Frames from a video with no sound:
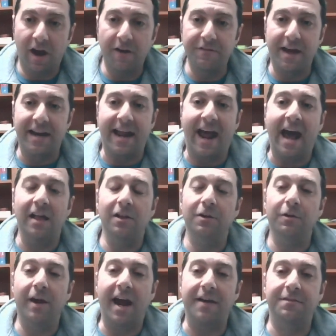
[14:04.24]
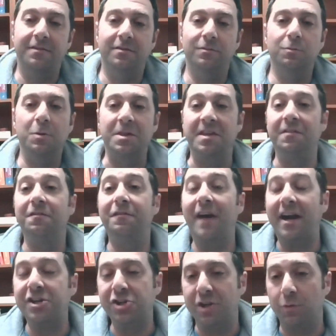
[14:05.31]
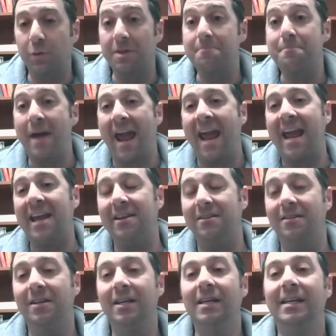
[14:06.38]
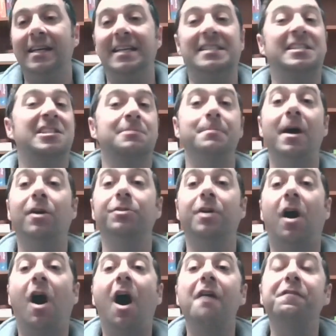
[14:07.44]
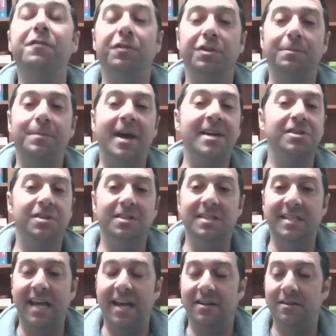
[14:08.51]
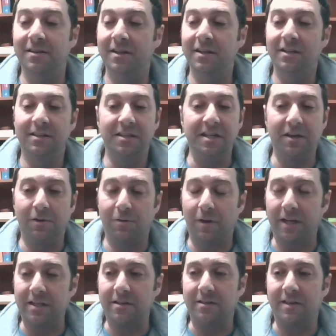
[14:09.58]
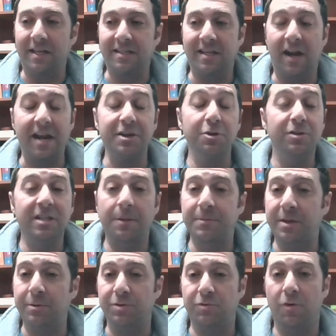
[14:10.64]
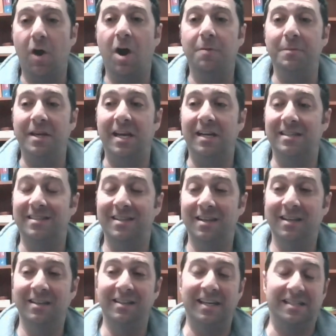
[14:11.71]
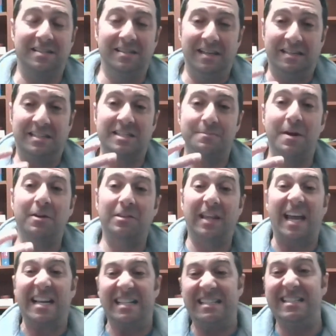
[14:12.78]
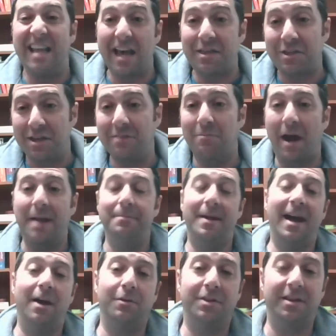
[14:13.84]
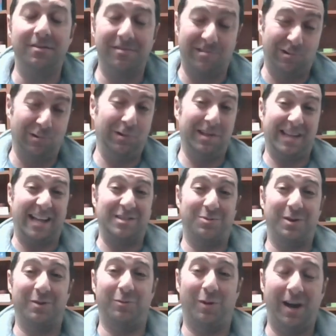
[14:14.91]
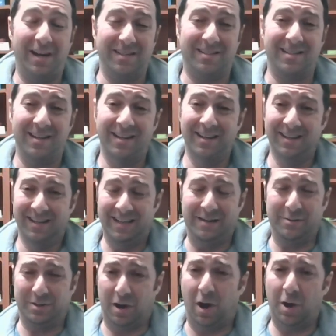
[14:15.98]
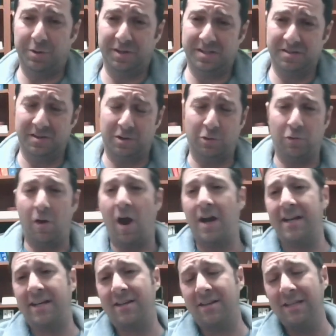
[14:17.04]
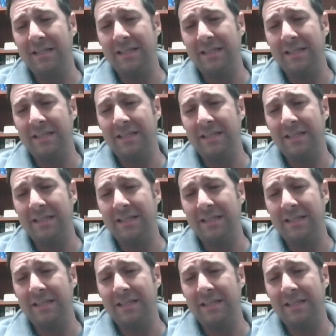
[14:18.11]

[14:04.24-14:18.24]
of that allograft with infection, with pain. It smelled awful. The patient said, they said, I knew something was wrong because it smelled like death in my mouth. And truly, that's what it was. It was all this necrotic